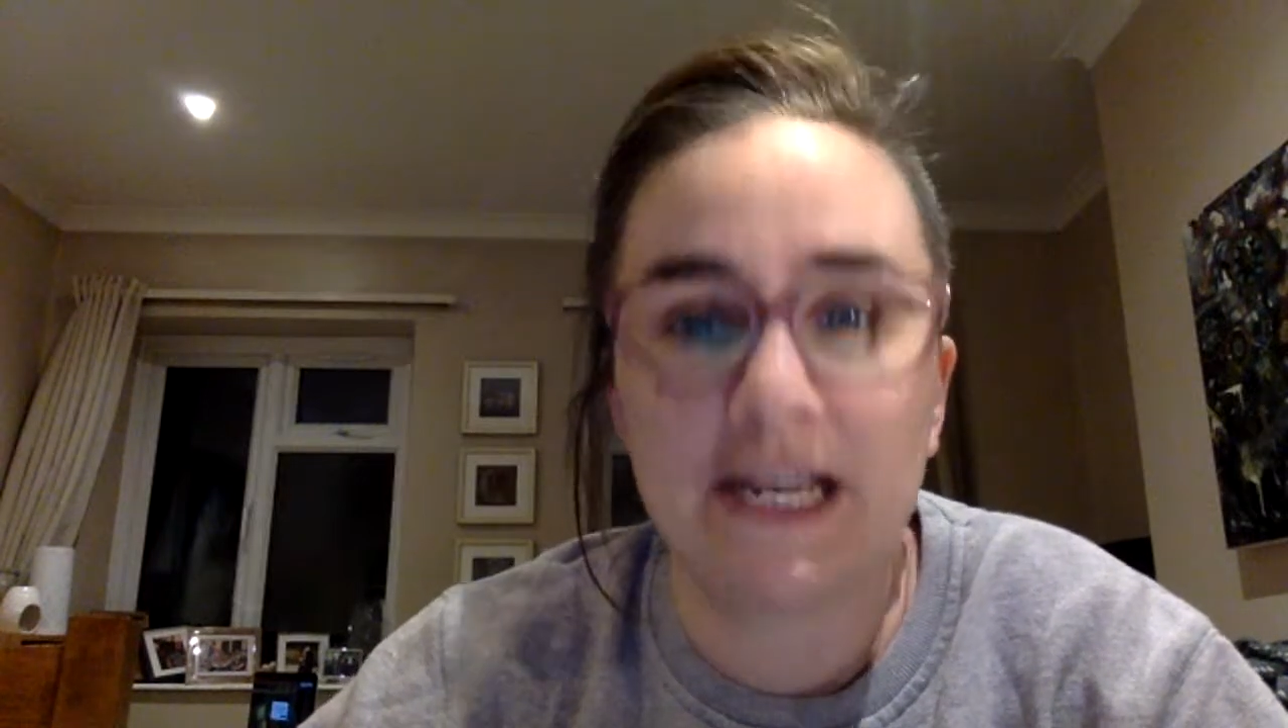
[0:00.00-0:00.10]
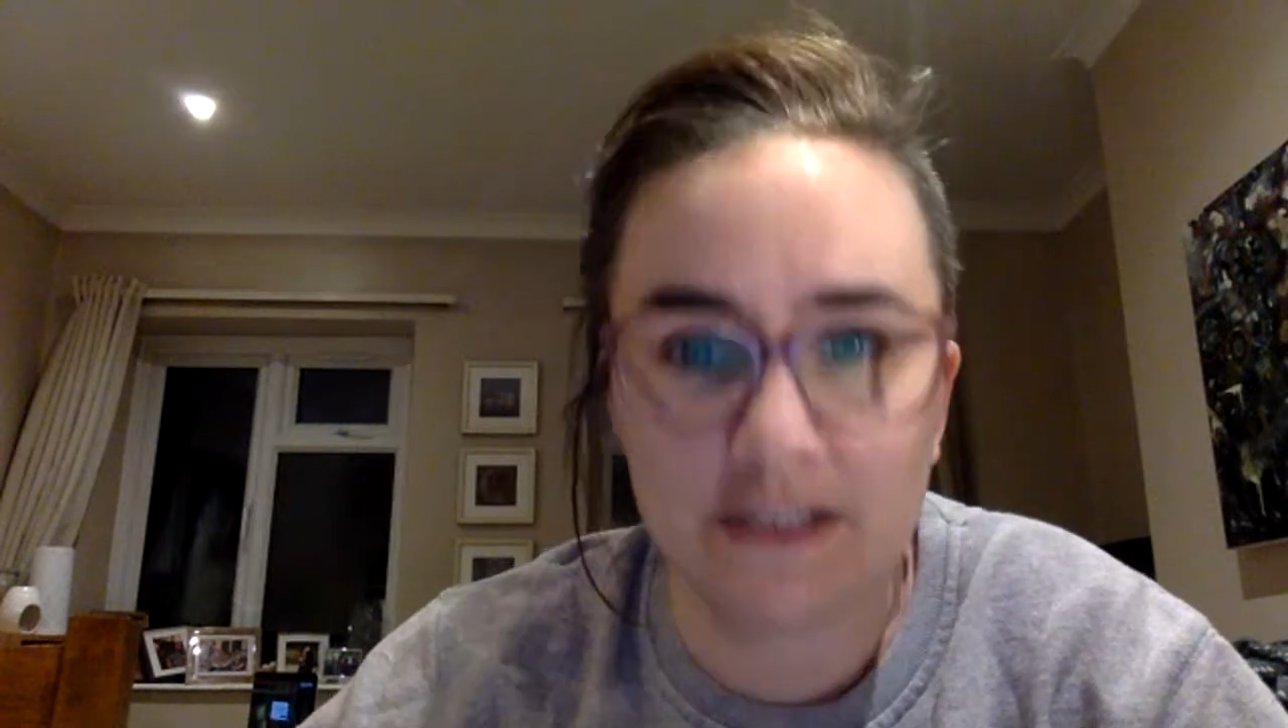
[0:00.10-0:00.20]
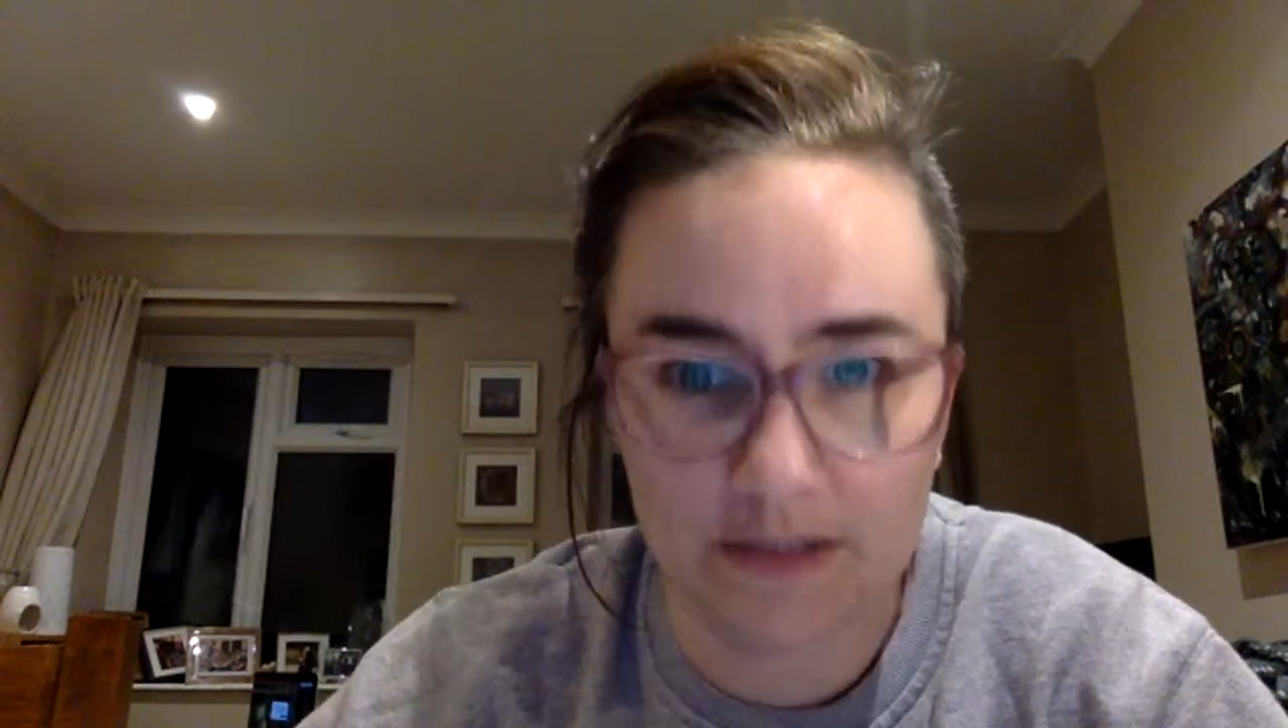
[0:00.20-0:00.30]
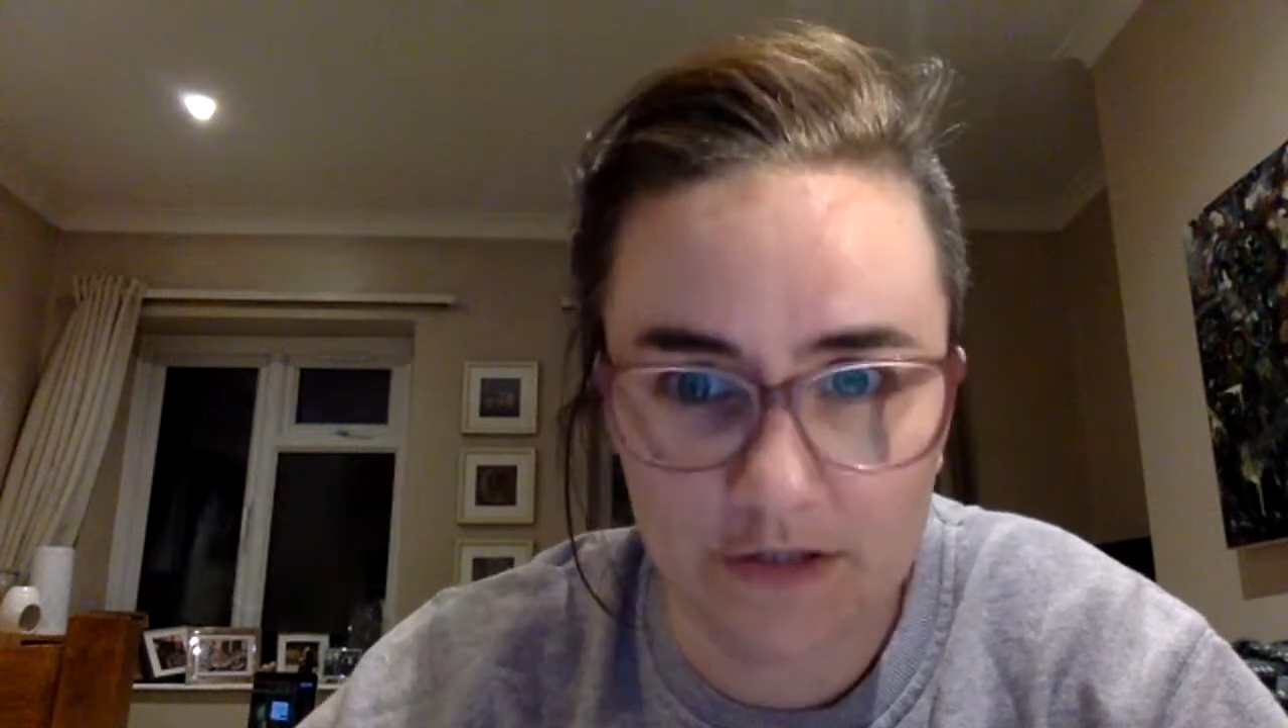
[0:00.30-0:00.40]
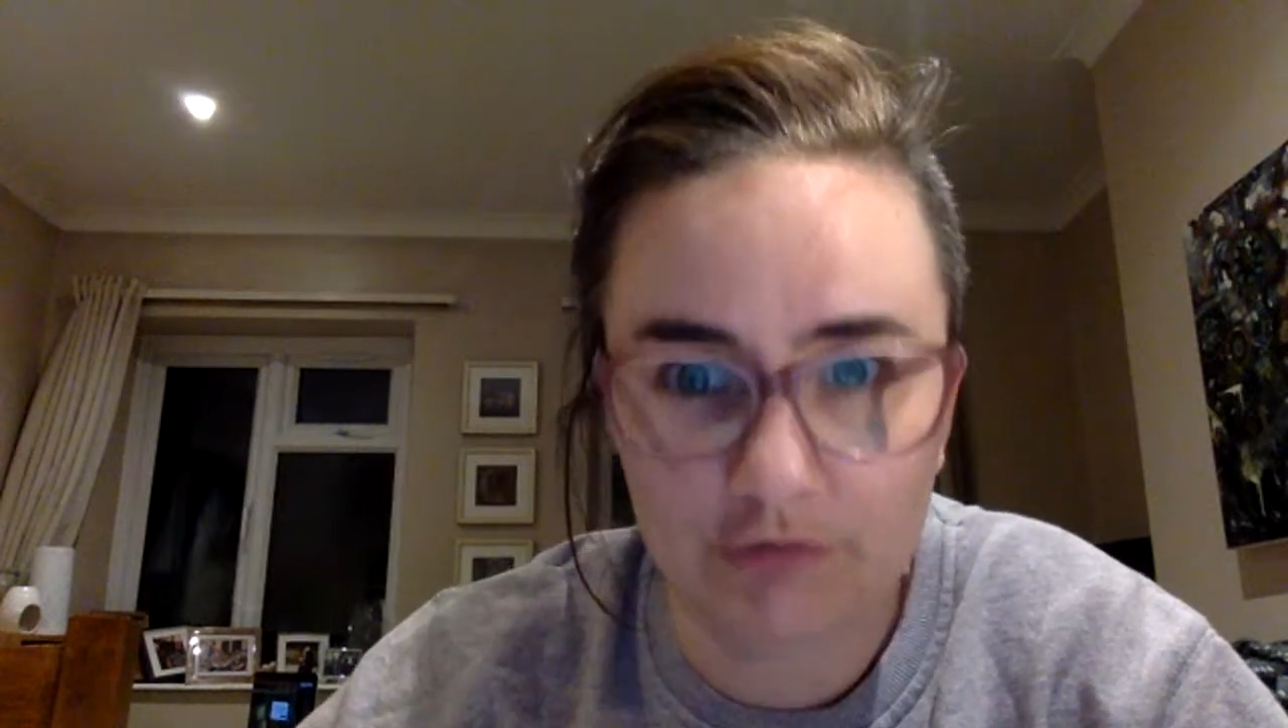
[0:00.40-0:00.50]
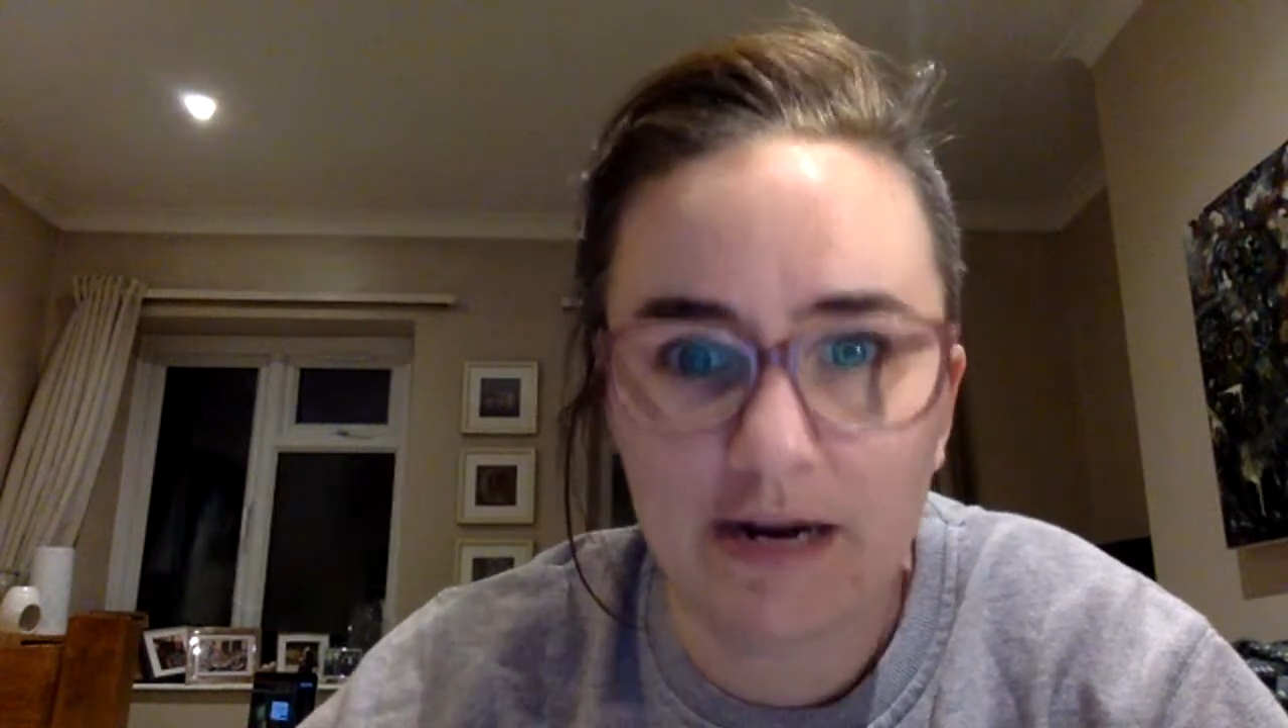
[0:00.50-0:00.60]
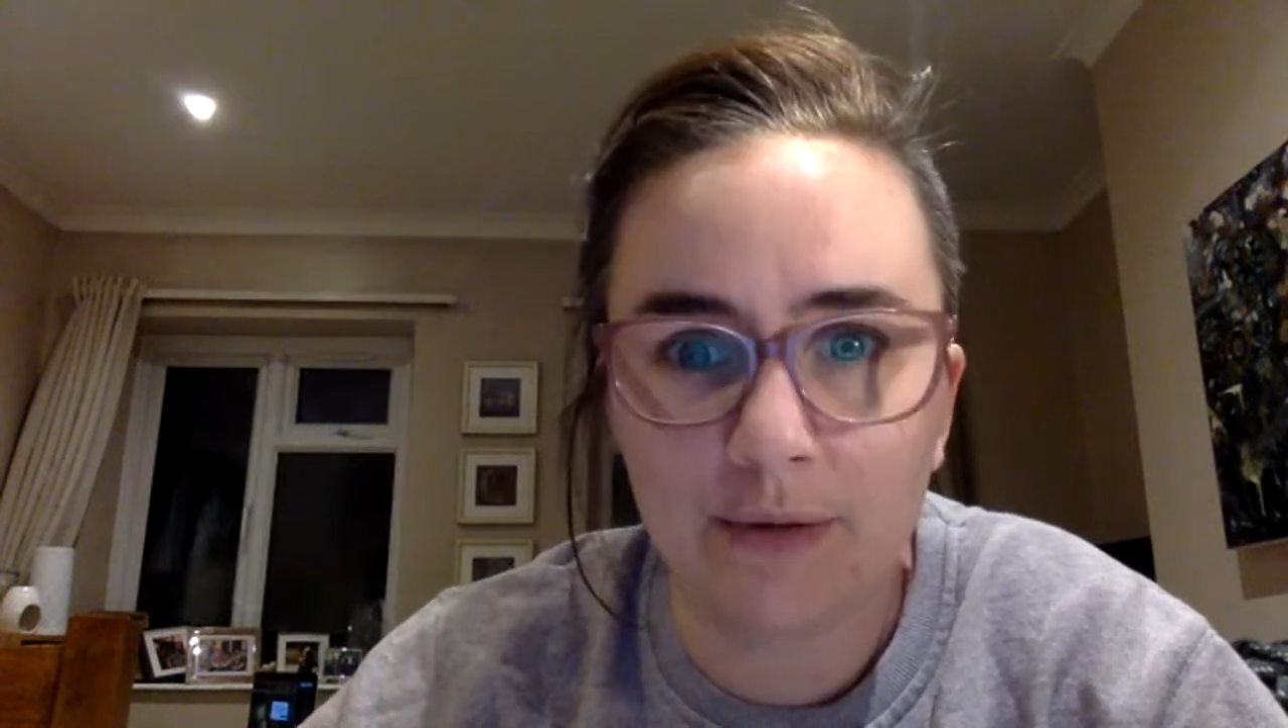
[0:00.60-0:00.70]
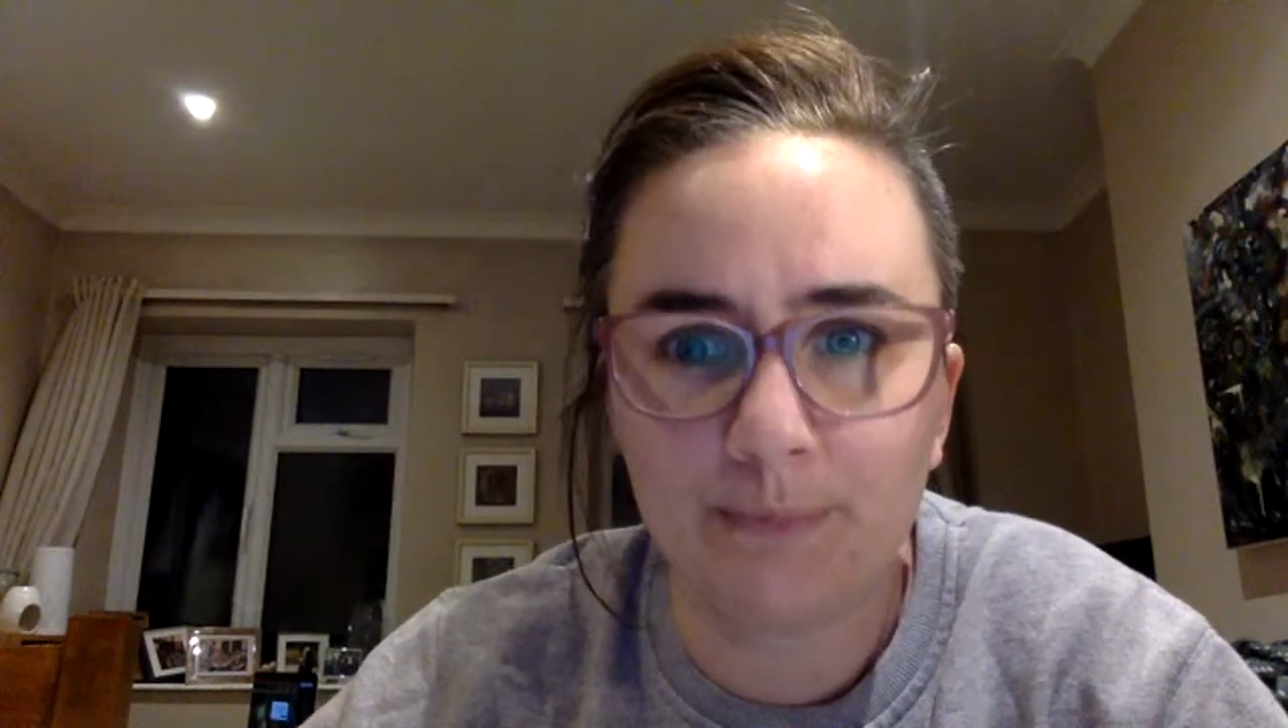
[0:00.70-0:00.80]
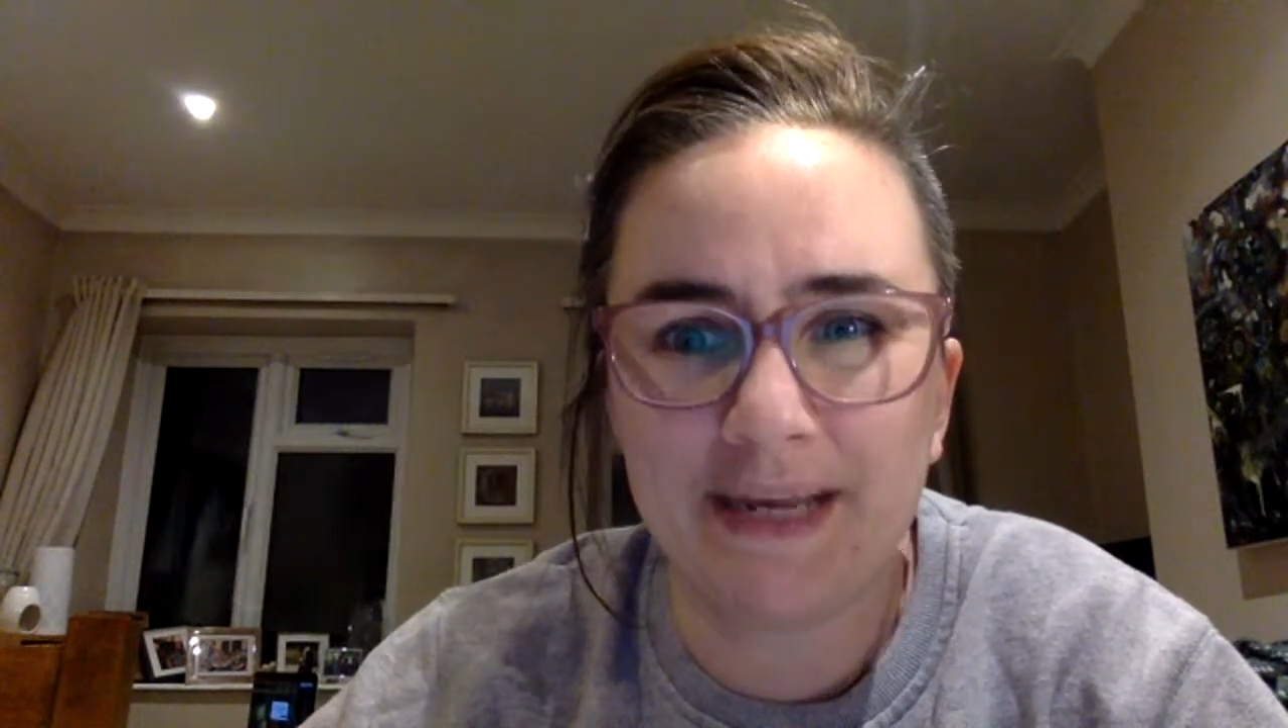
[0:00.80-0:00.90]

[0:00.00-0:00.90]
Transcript: pendant around